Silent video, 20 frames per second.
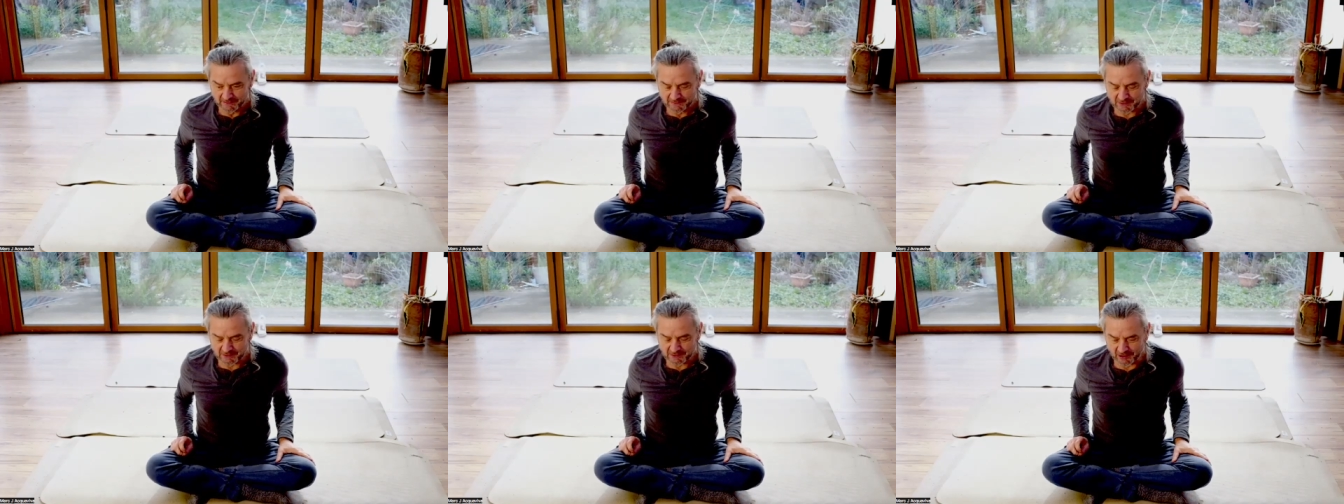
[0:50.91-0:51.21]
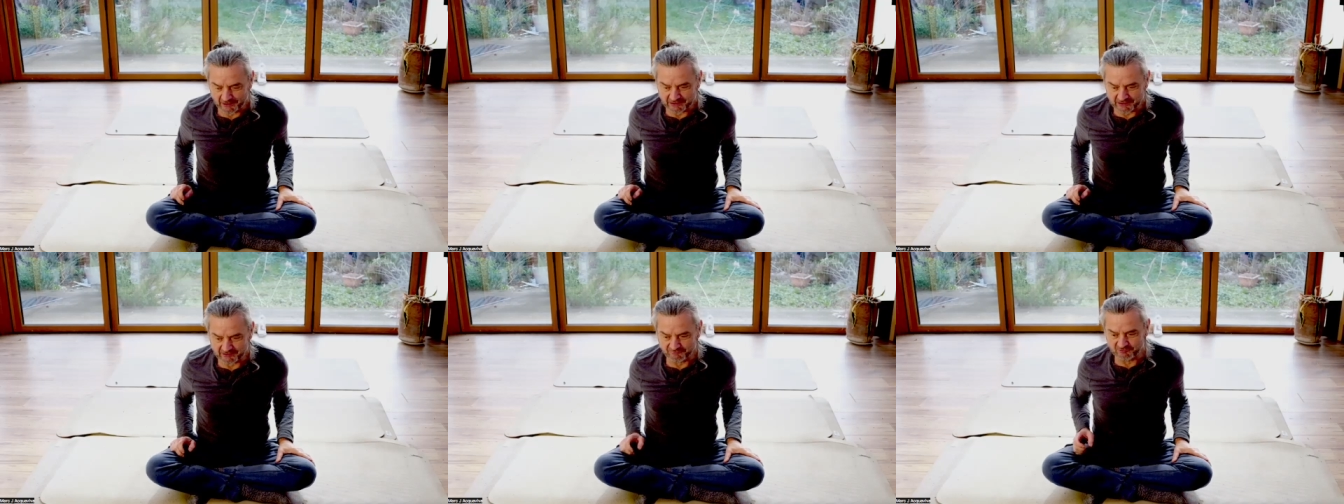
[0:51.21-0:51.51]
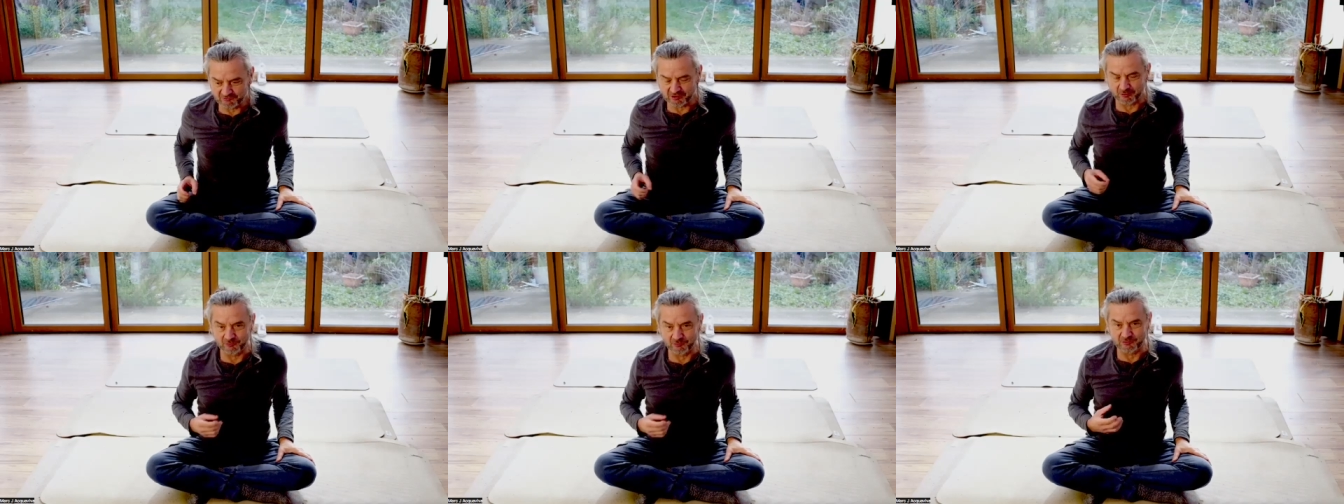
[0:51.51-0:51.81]
kind of
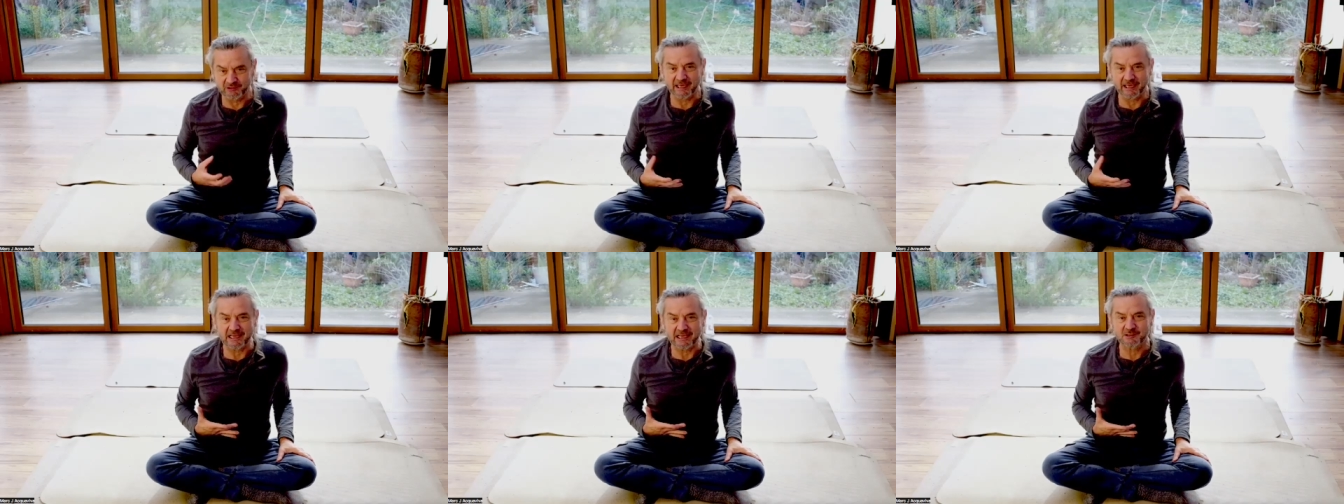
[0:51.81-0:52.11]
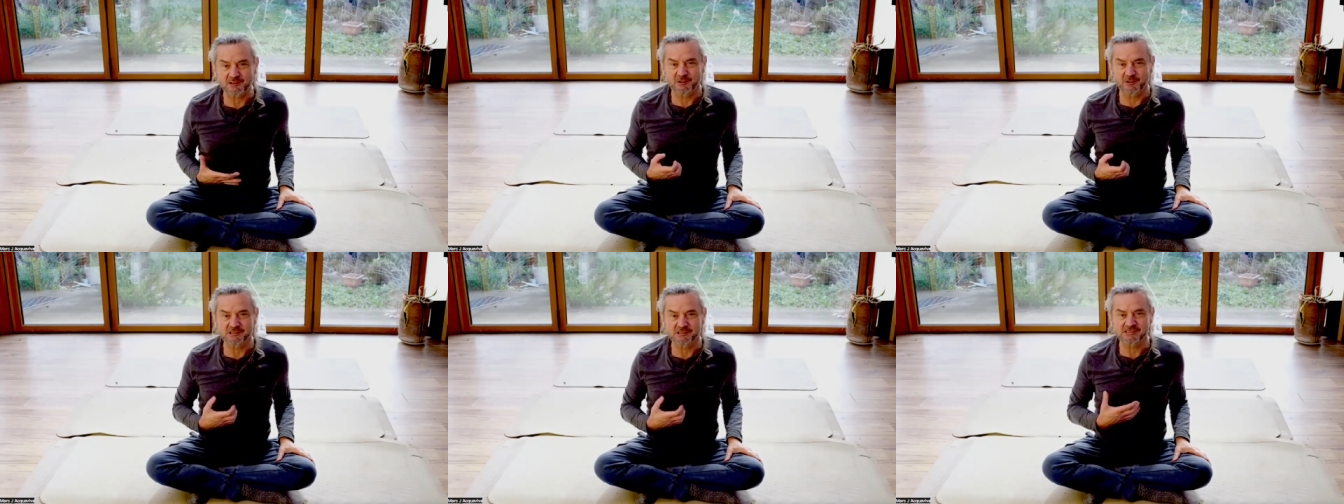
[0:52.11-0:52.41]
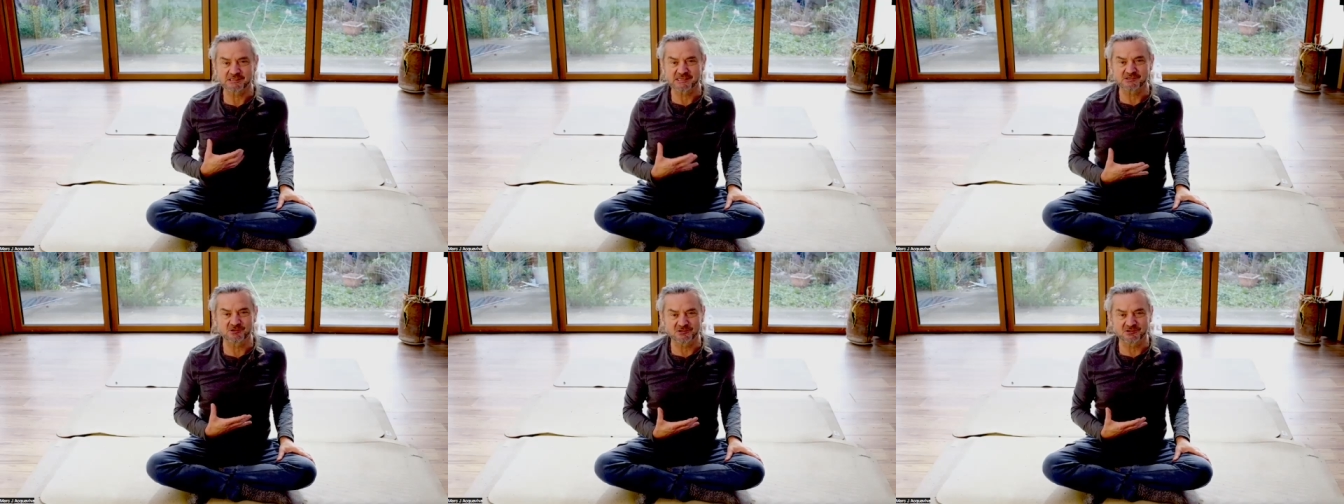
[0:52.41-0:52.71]
don't get because
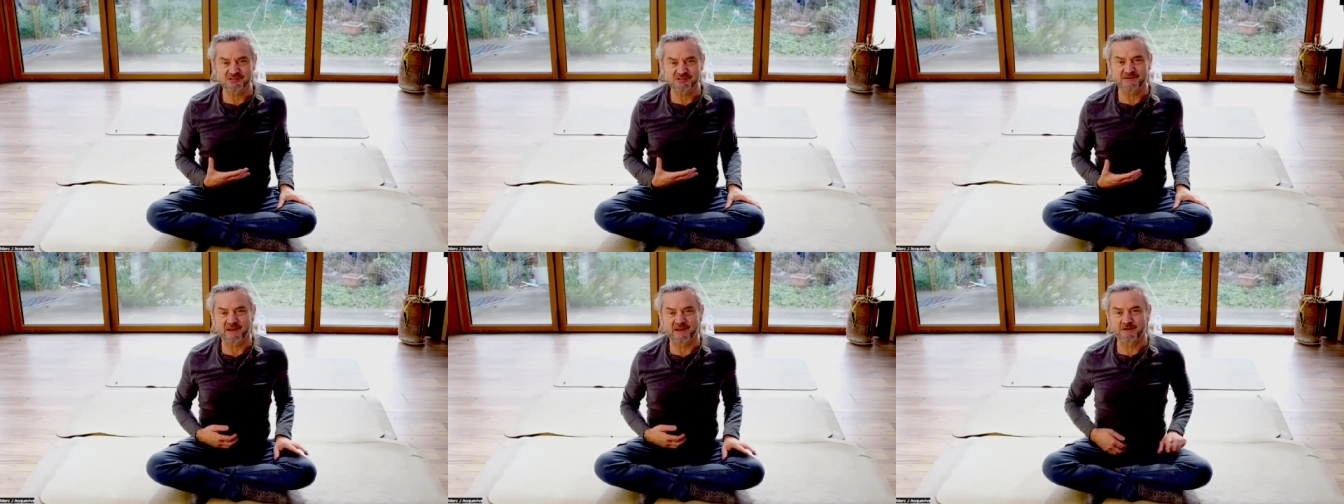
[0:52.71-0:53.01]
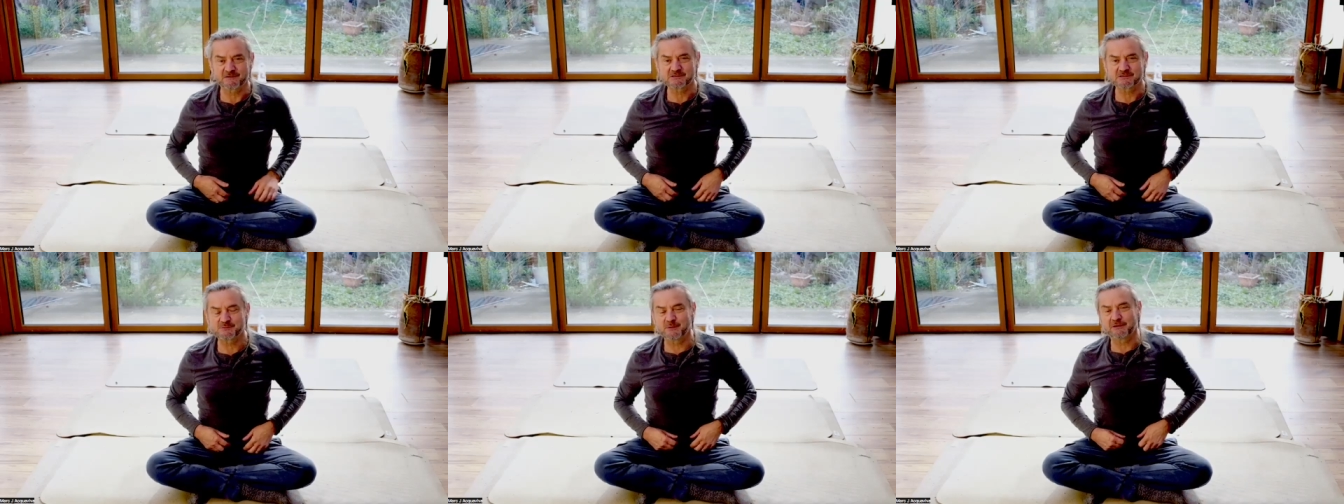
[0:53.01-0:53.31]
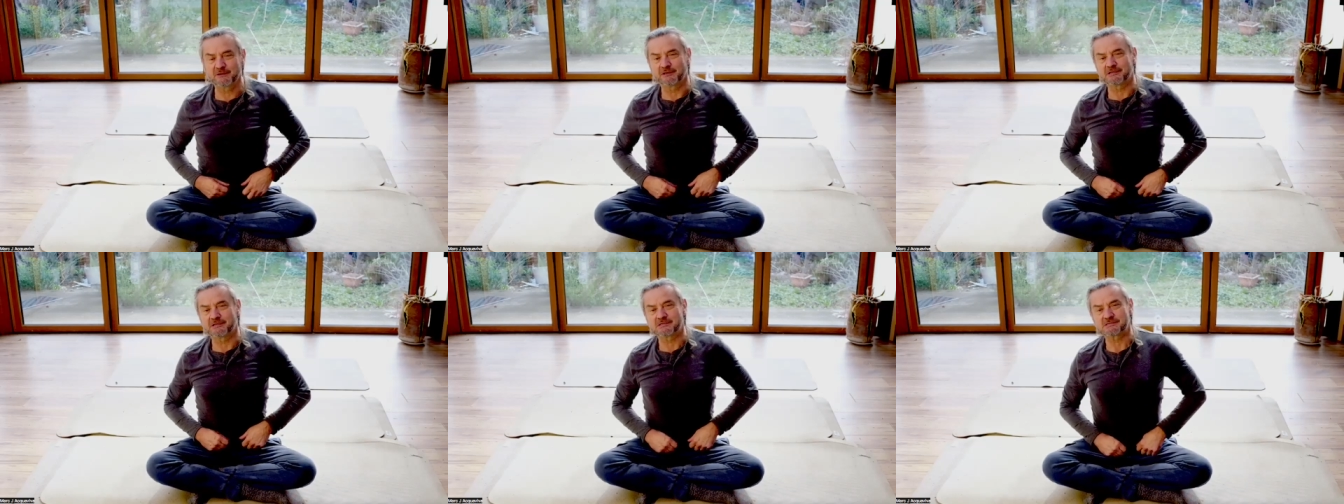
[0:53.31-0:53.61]
it's not in their
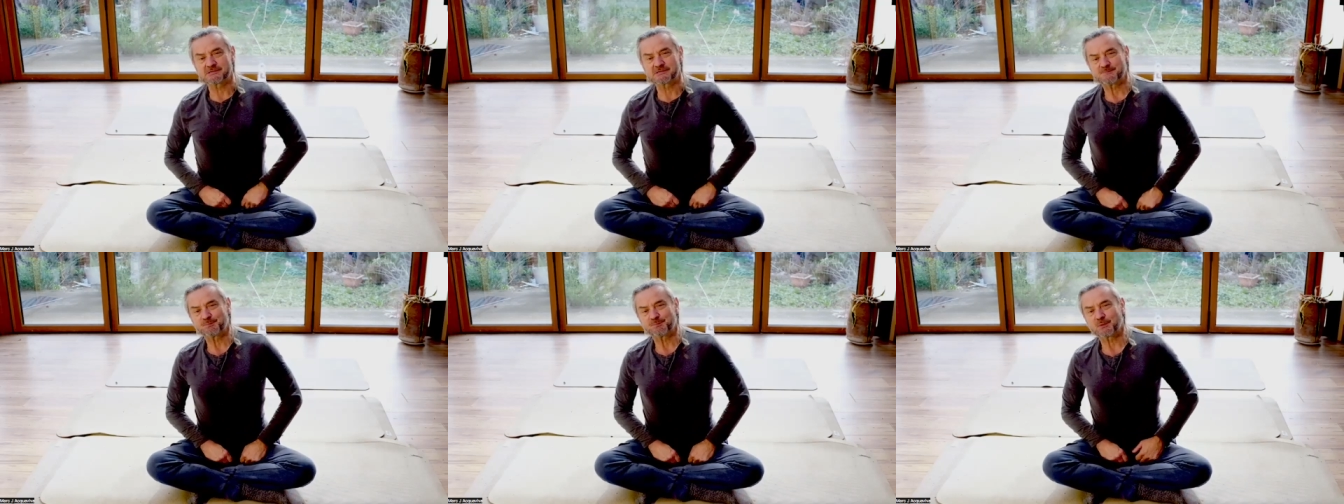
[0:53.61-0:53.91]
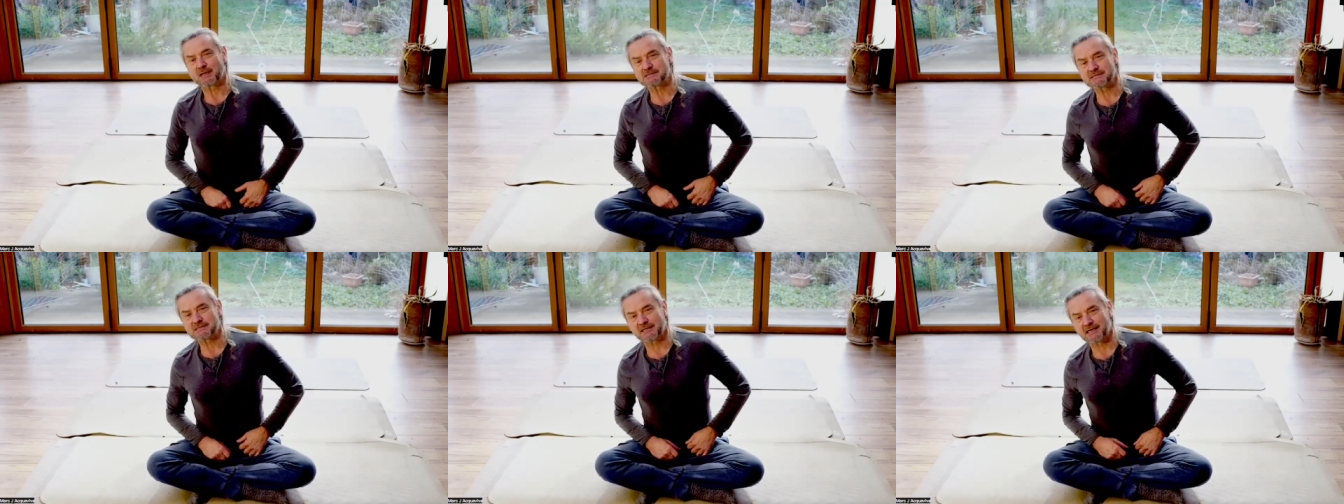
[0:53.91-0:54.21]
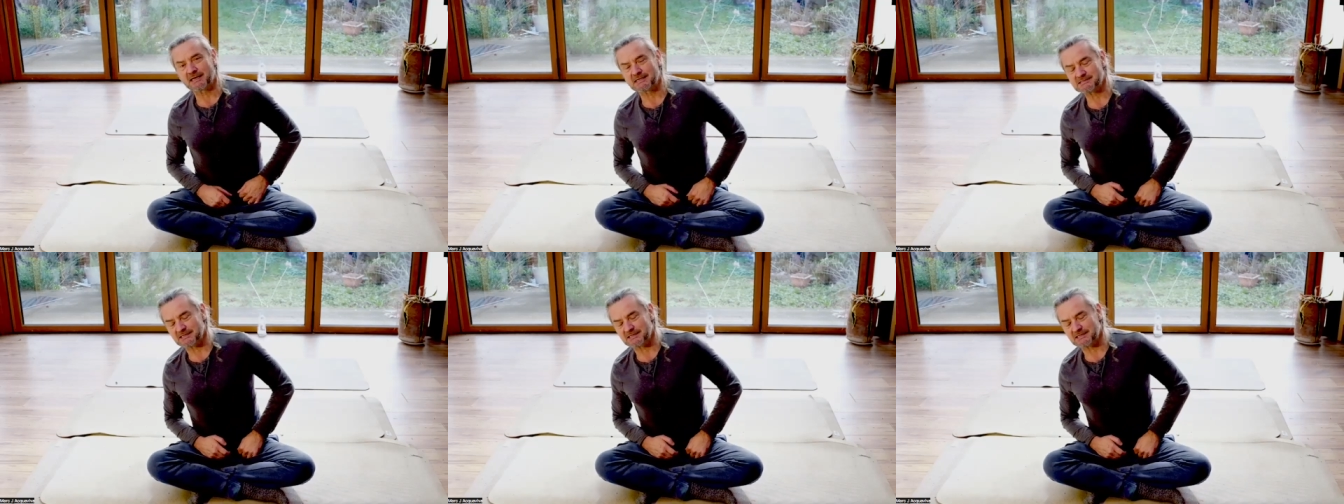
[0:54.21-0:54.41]
experience. As as